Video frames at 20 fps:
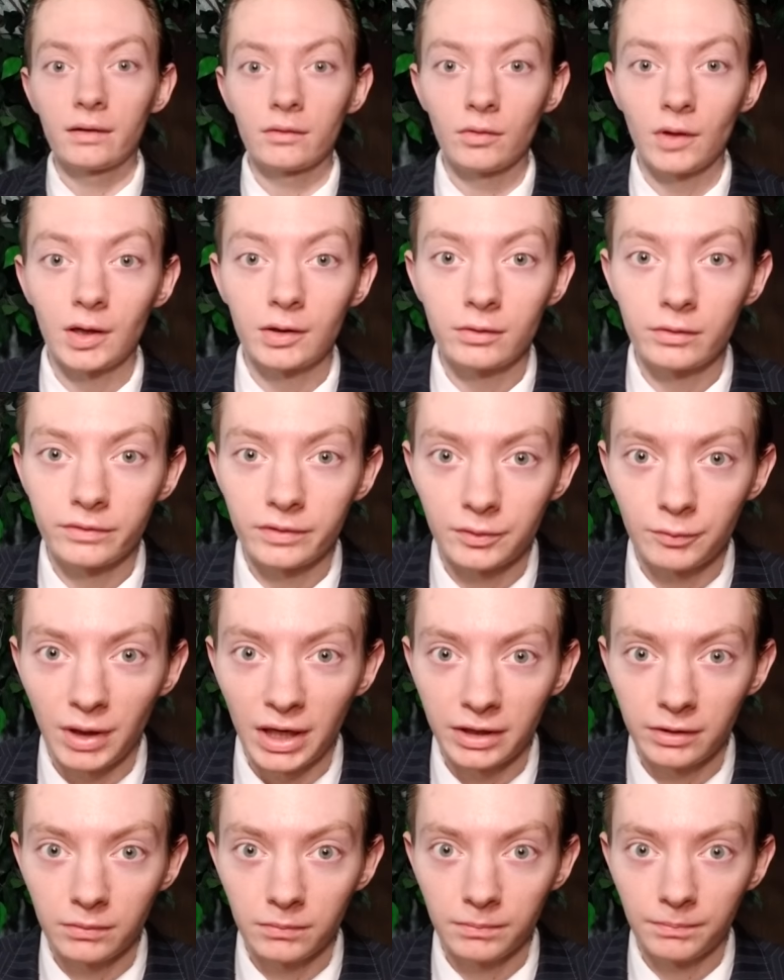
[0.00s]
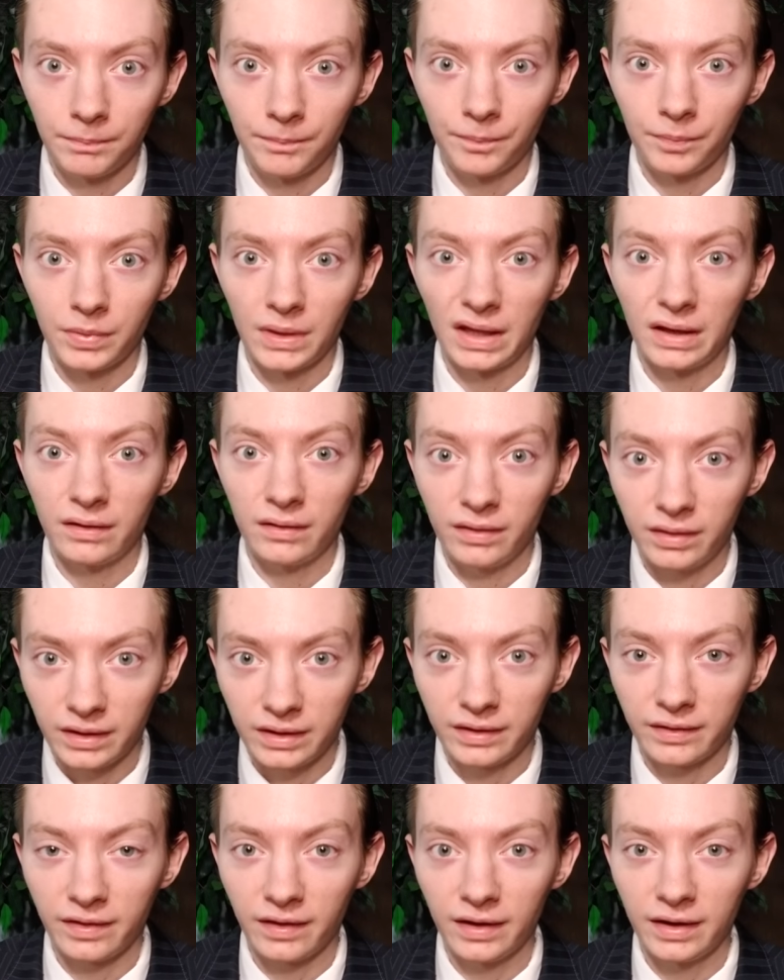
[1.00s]
Hello everyone,
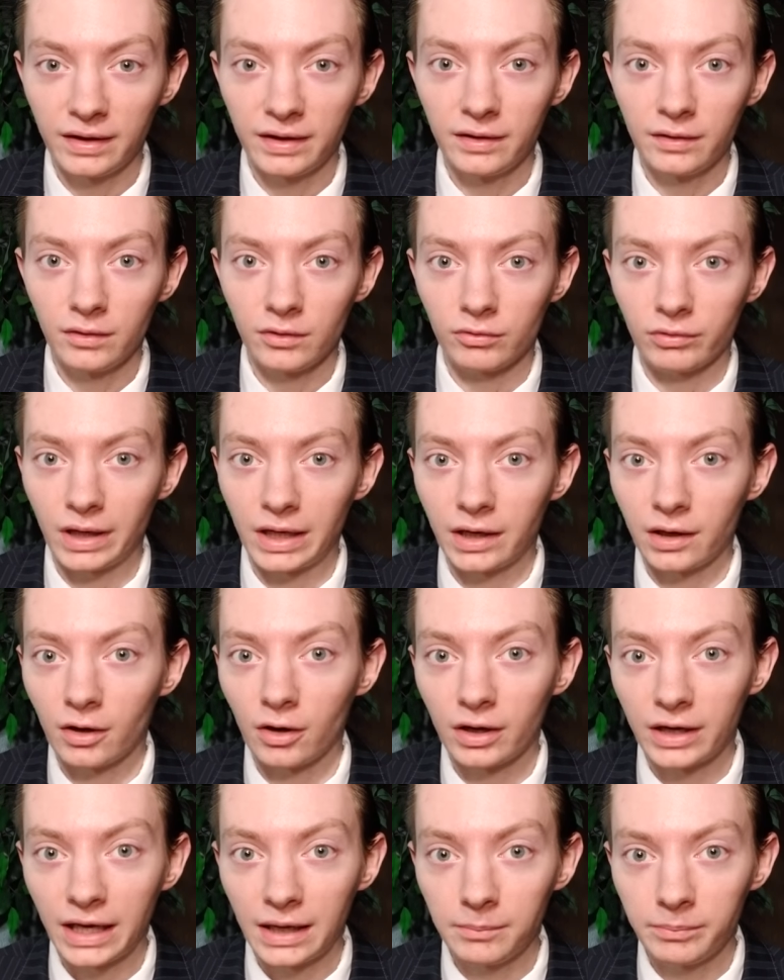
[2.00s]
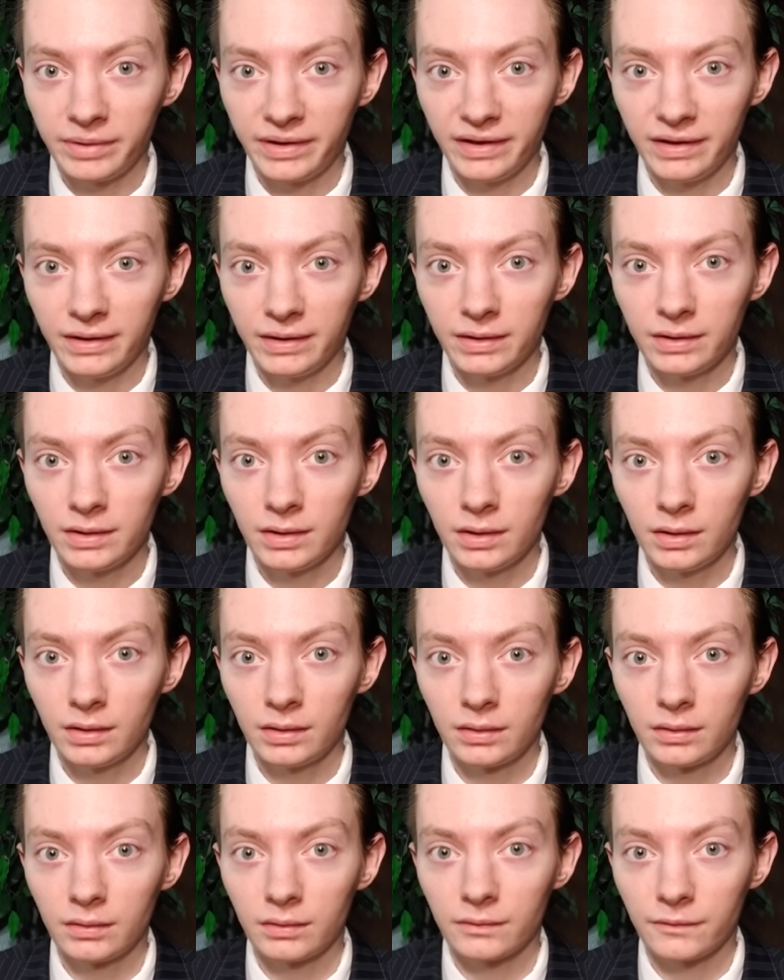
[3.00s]
this is Running On Empty
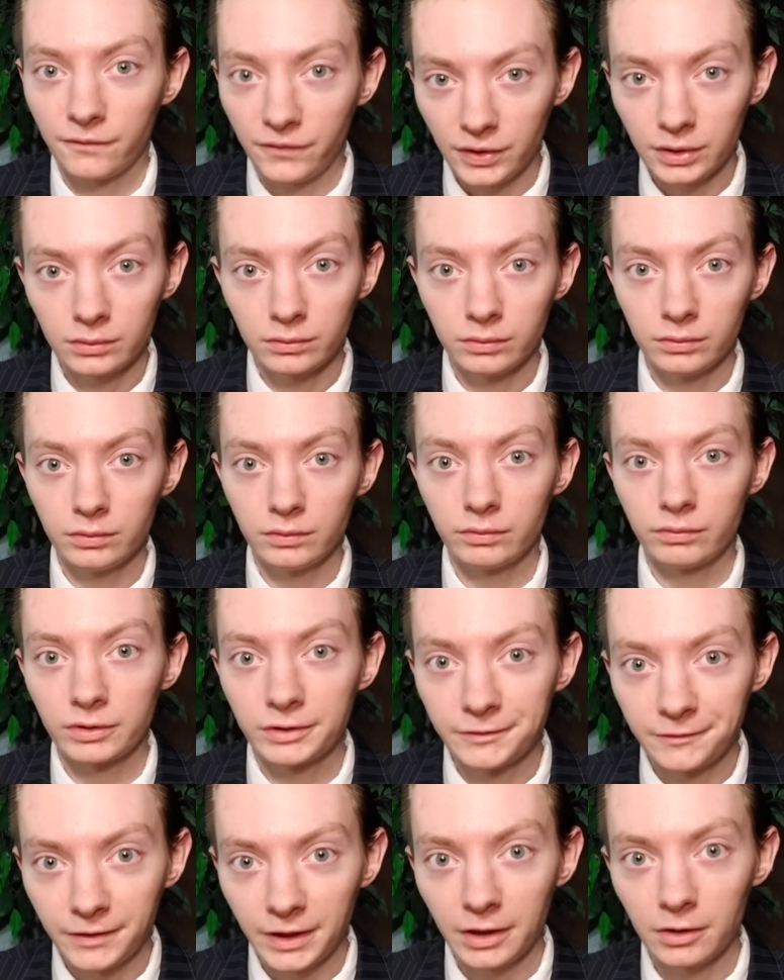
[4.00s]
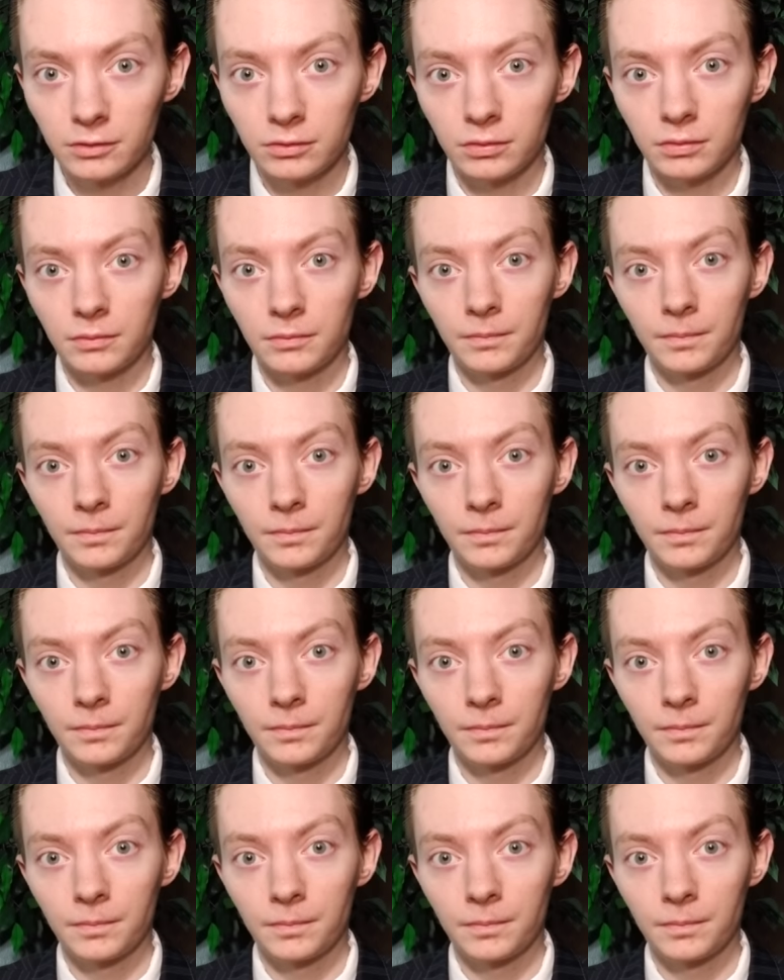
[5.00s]
Food Review.